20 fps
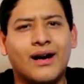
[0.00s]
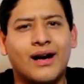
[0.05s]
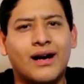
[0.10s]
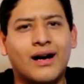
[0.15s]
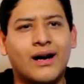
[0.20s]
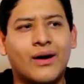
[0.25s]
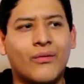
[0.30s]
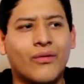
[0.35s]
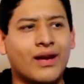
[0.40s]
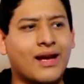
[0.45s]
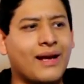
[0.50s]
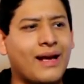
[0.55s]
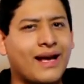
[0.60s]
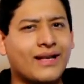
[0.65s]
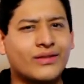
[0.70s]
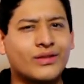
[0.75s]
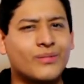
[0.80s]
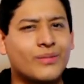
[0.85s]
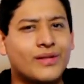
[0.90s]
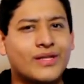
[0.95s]
Uh, would I
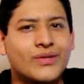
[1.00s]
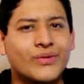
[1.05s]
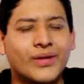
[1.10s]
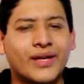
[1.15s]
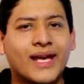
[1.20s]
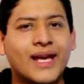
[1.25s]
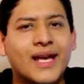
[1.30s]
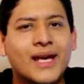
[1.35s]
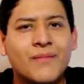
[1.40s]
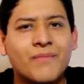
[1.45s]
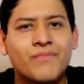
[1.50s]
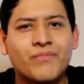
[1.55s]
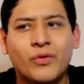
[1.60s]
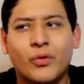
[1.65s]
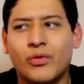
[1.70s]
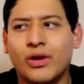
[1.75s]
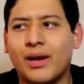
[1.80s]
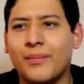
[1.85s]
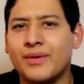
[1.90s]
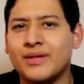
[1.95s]
actually be suing
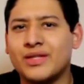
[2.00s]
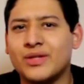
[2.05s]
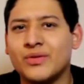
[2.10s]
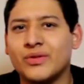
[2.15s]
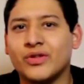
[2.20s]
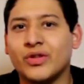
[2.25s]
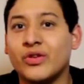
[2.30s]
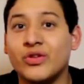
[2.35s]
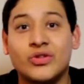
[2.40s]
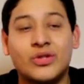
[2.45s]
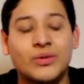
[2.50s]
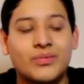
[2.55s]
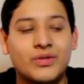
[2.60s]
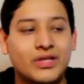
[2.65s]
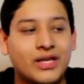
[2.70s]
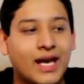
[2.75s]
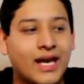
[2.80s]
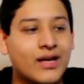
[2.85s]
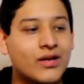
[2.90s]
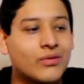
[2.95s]
him? Would I be suing the YouTube
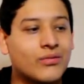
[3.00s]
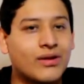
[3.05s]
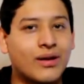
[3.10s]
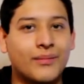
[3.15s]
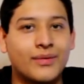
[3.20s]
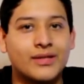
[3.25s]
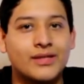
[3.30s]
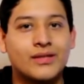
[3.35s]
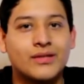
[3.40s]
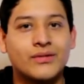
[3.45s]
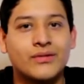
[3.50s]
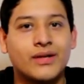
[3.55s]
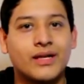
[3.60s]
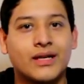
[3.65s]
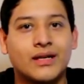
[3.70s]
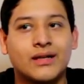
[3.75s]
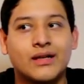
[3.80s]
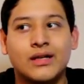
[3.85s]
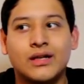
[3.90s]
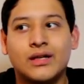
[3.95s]
channel? Would I be
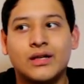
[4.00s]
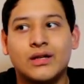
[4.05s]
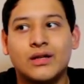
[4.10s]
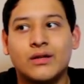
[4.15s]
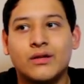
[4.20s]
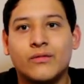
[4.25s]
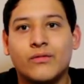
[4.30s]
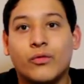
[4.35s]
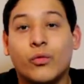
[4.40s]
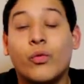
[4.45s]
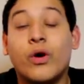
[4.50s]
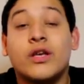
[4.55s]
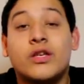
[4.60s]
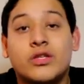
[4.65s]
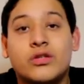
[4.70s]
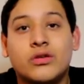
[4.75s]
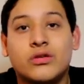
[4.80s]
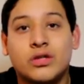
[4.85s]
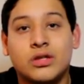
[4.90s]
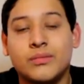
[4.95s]
suing which
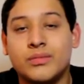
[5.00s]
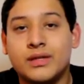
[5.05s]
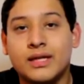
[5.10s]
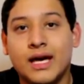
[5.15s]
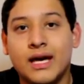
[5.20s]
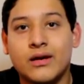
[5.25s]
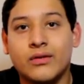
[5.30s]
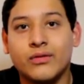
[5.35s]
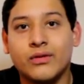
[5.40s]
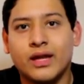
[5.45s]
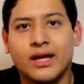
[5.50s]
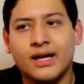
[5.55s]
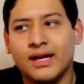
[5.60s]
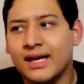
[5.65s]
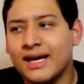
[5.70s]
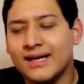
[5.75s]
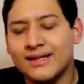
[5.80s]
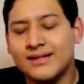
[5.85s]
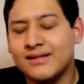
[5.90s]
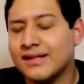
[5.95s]
YouTube channel? Like
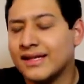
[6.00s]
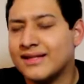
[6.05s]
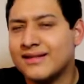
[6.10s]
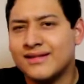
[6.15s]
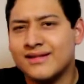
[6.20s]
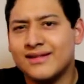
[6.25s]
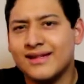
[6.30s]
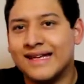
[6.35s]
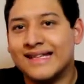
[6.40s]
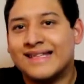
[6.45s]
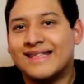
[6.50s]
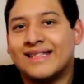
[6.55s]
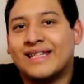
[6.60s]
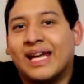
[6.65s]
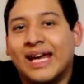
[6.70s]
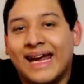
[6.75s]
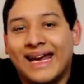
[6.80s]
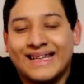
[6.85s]
it's it's it's